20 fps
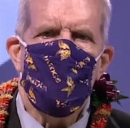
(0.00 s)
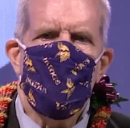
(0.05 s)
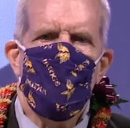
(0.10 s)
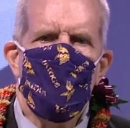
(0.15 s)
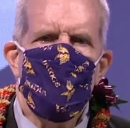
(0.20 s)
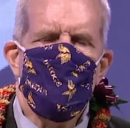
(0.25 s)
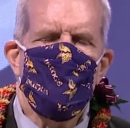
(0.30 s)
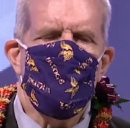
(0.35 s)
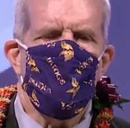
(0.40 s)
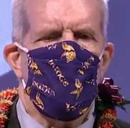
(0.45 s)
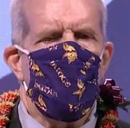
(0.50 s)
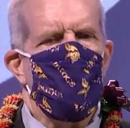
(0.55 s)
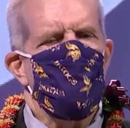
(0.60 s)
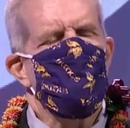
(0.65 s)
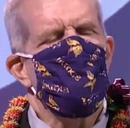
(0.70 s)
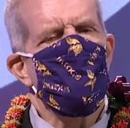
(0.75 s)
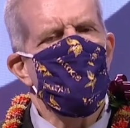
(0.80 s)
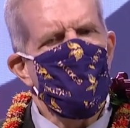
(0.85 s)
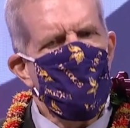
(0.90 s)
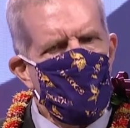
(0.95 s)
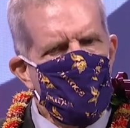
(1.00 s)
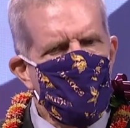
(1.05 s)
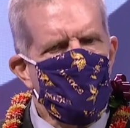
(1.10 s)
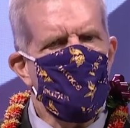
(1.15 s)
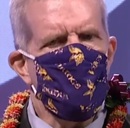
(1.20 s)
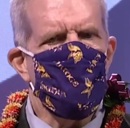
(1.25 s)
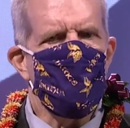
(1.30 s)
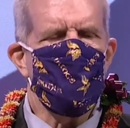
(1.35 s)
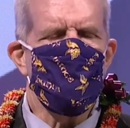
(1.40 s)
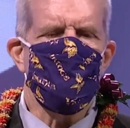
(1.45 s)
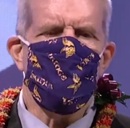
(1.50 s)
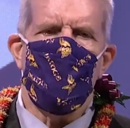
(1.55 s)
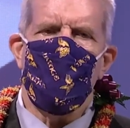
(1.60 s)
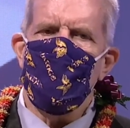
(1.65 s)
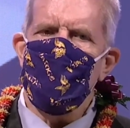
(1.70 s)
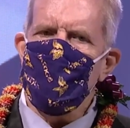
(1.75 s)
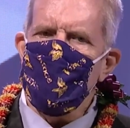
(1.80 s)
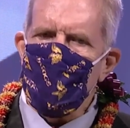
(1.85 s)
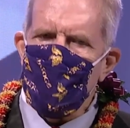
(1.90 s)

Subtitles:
but I've made it a real point to get